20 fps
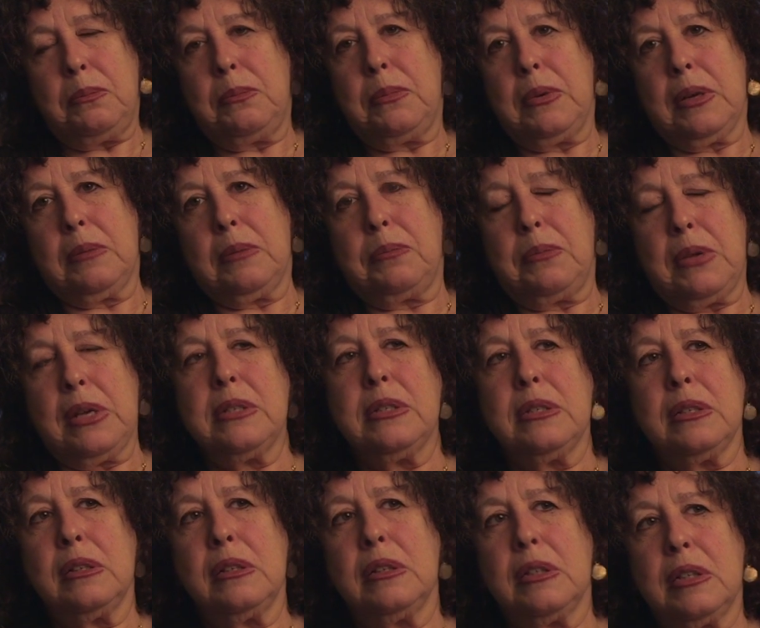But
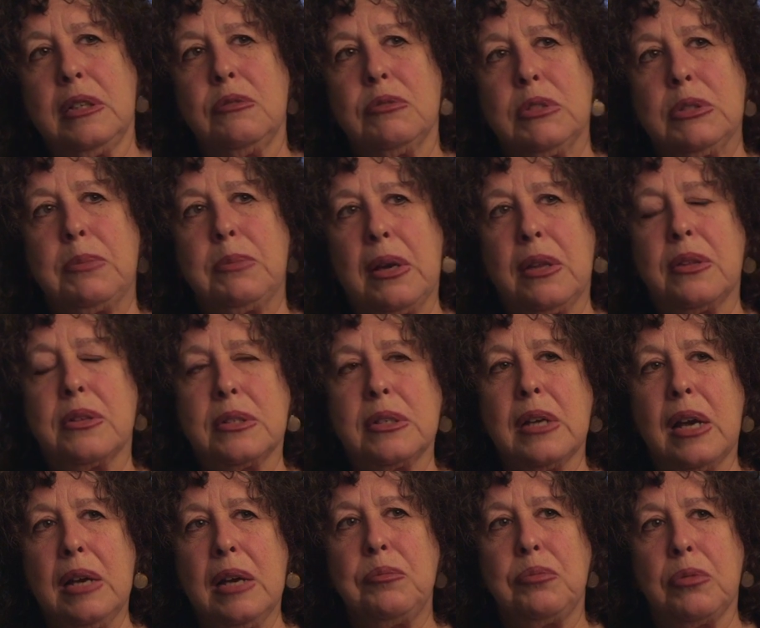basically, he was by the
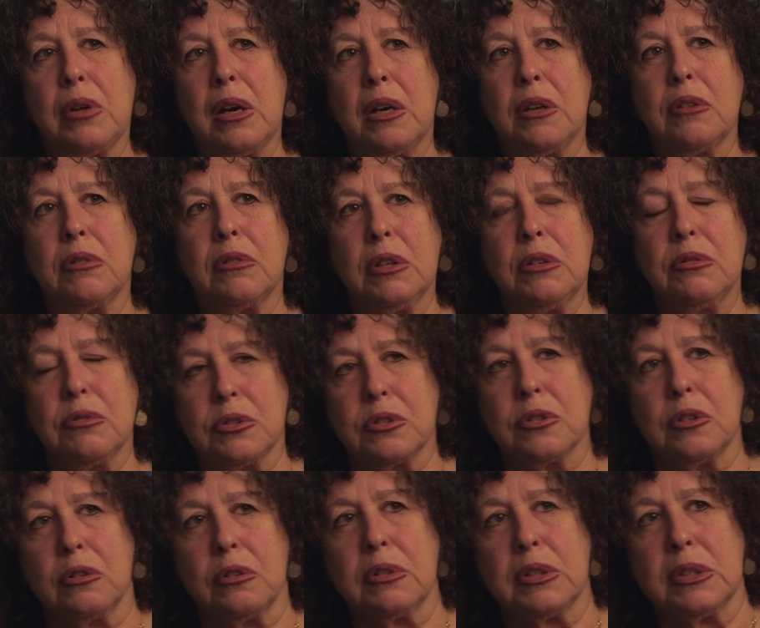typewriter, and he was
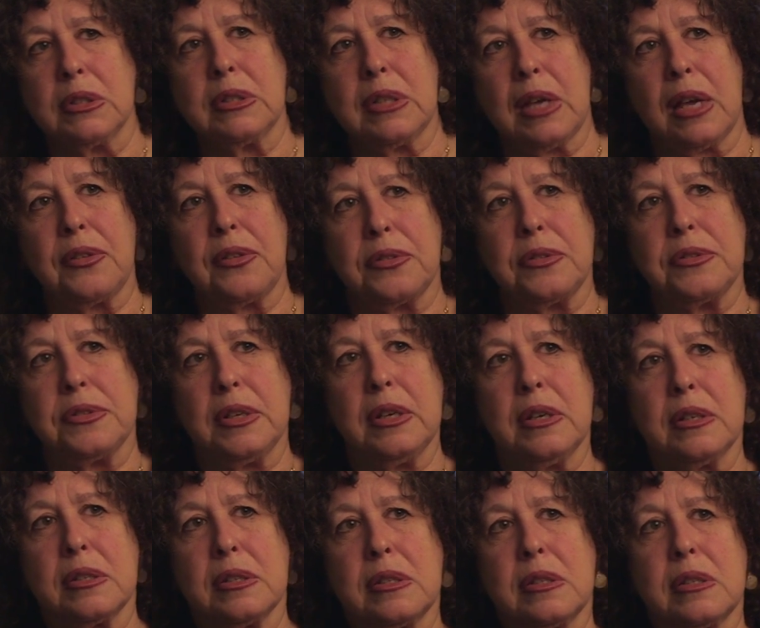always at the
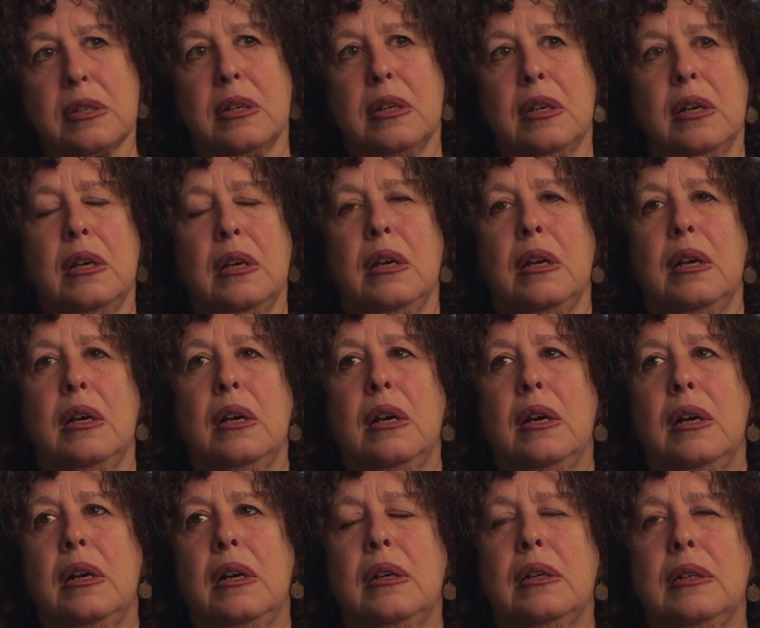desk.
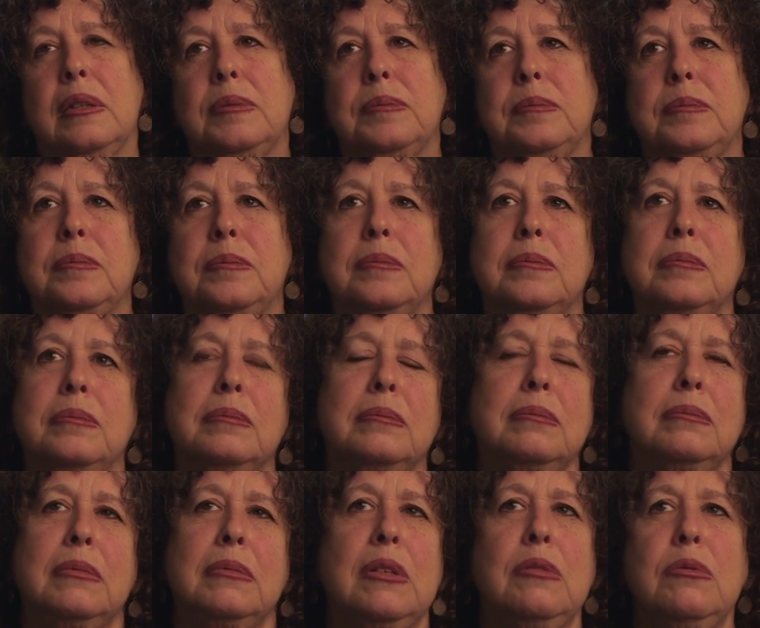Um,
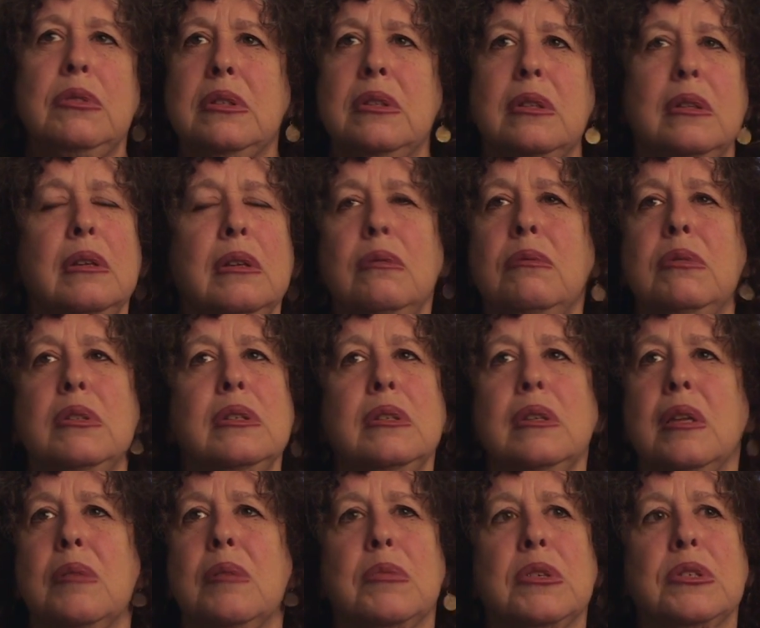it wasn't it
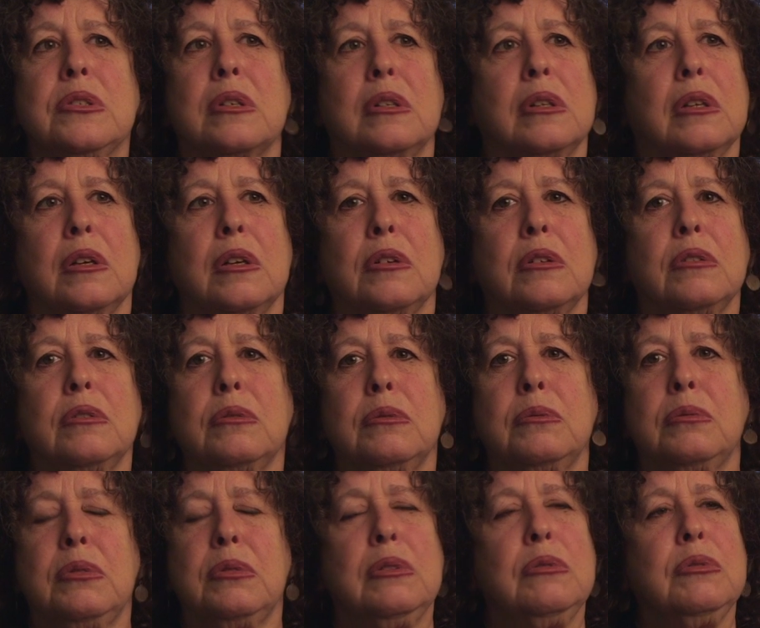wasn't that much clutter.
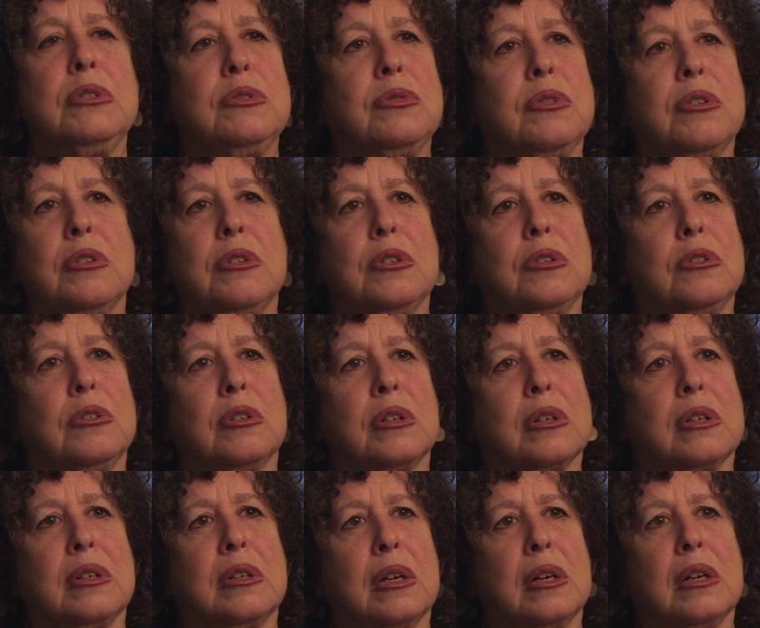He was very
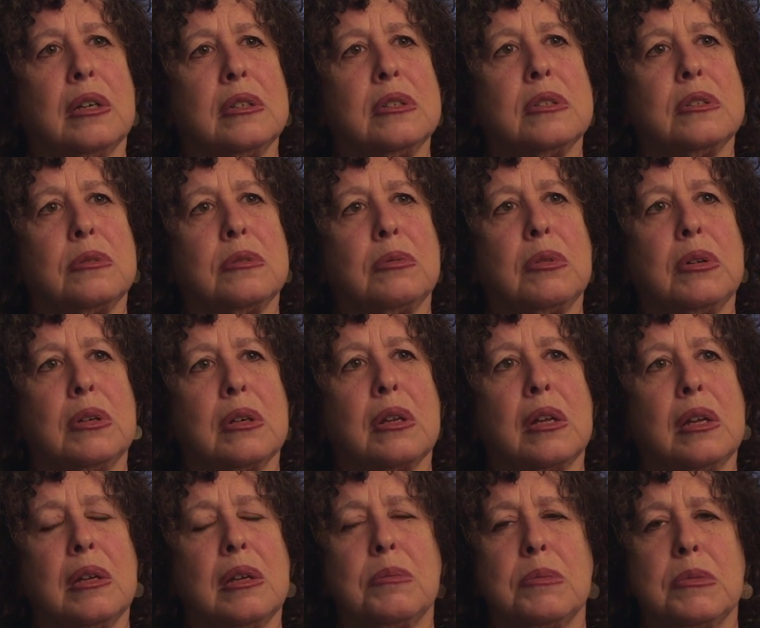organized when it
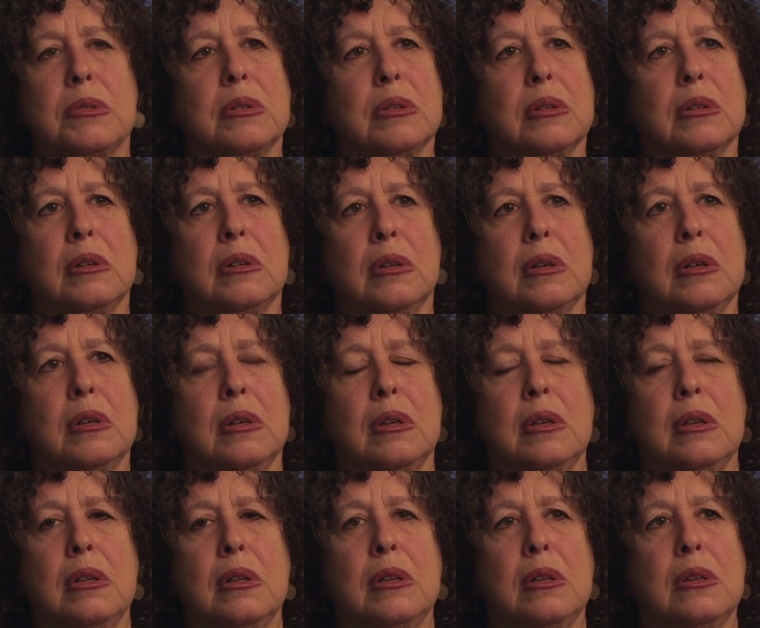came to
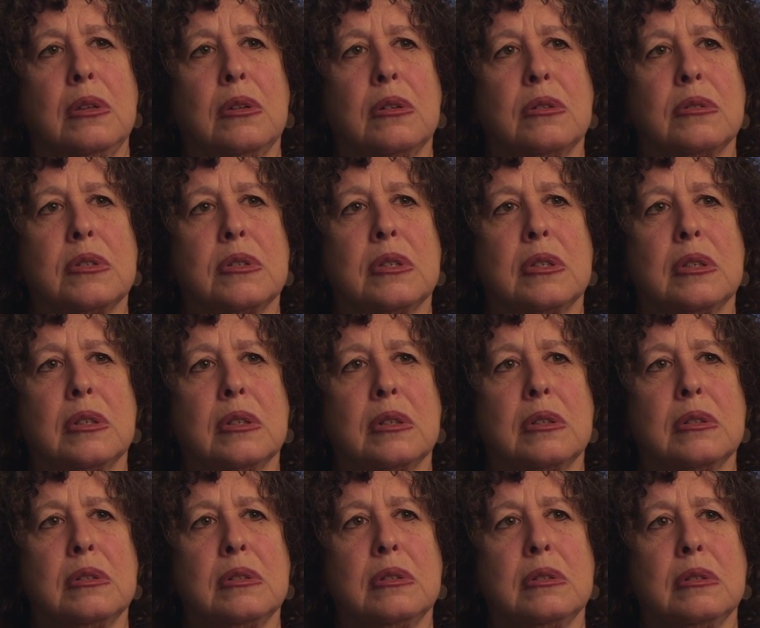those
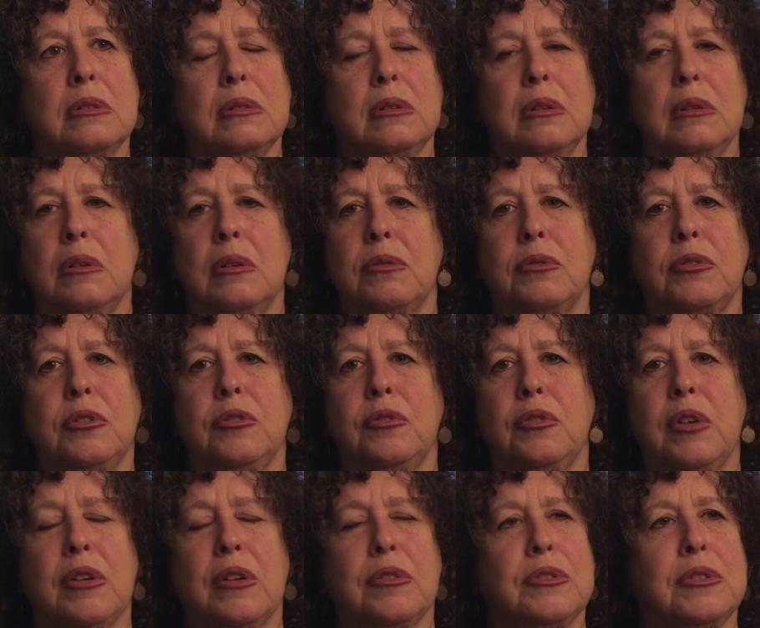things a few
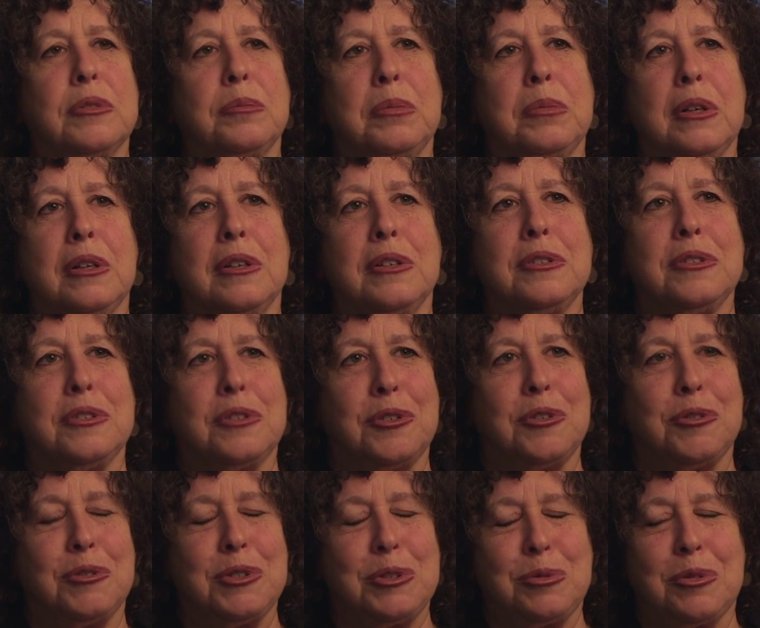fountain pens. He
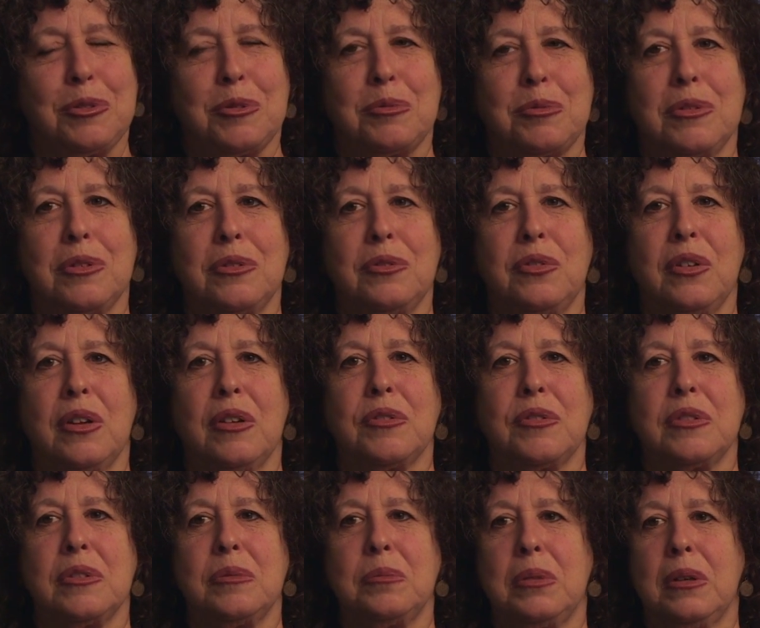always wrote with a
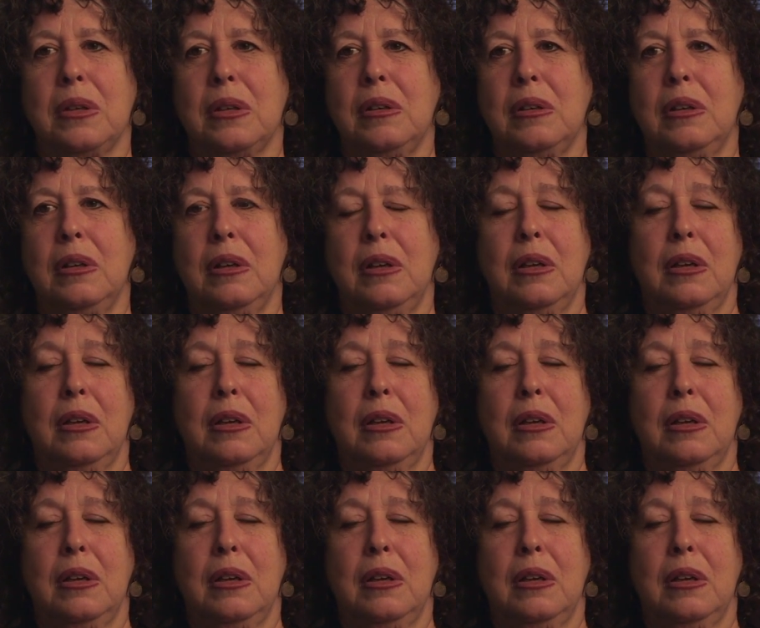fountain pen.